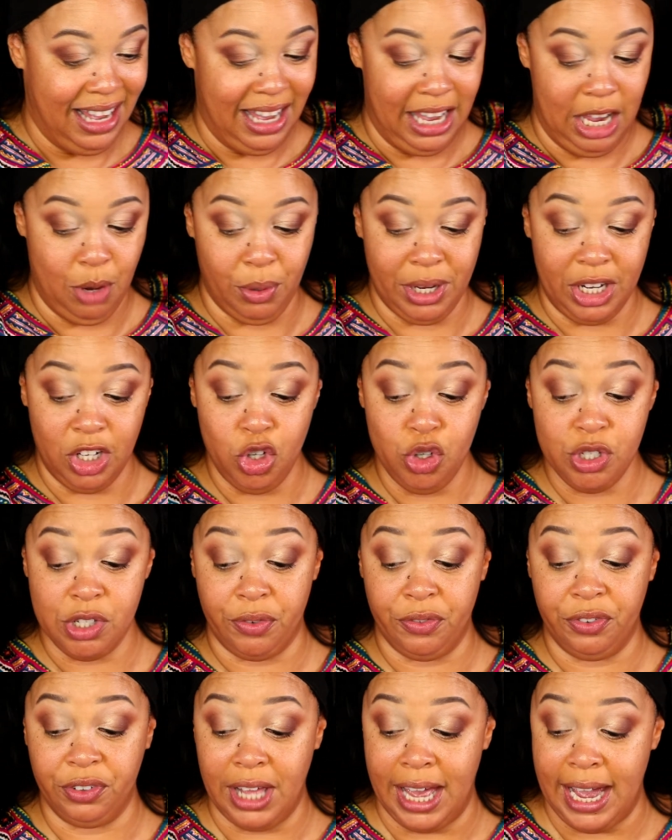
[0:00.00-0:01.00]
And we're gonna use a
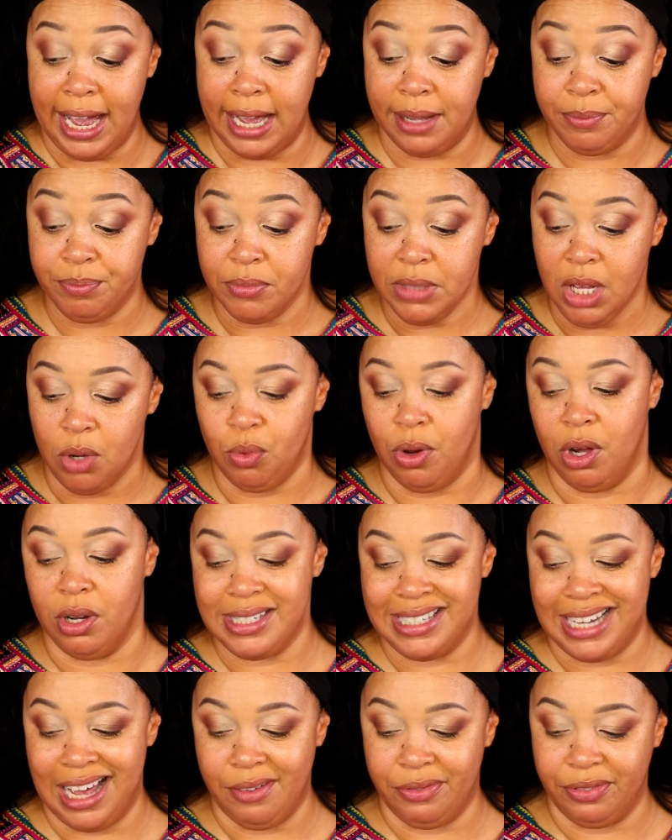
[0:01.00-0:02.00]
flat, well,
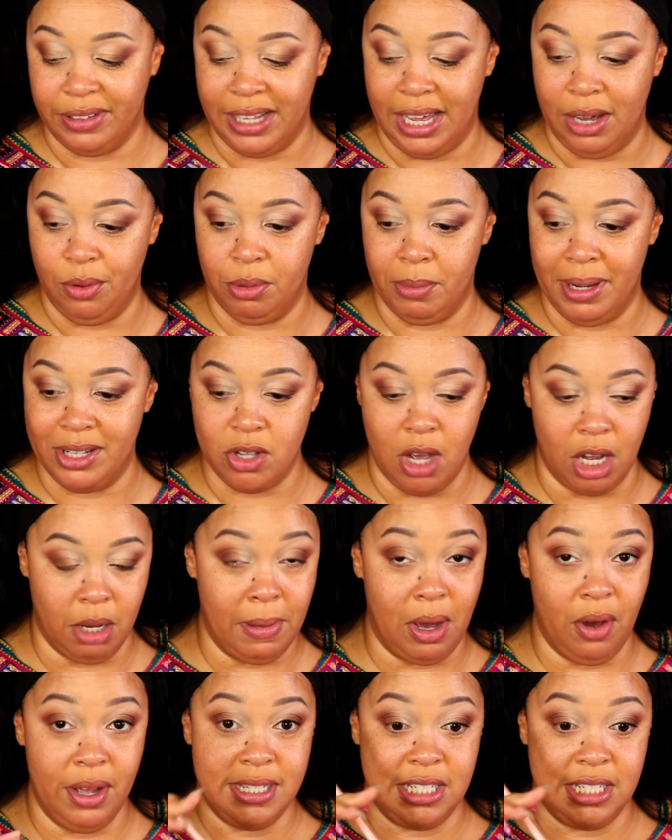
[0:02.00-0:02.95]
it's not flat, what am I talking about?